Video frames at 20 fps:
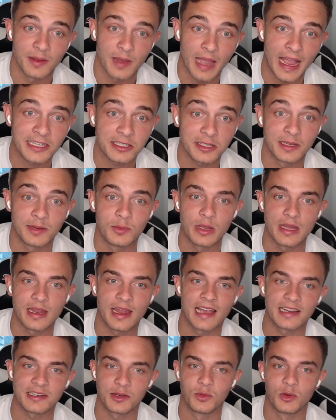actually,
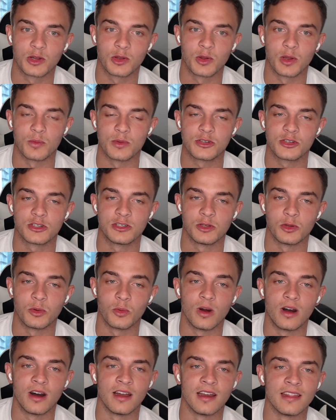real quick, we should do
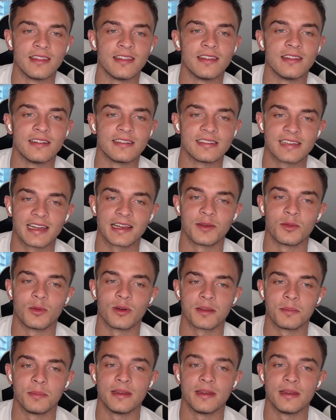one, and then the second one could be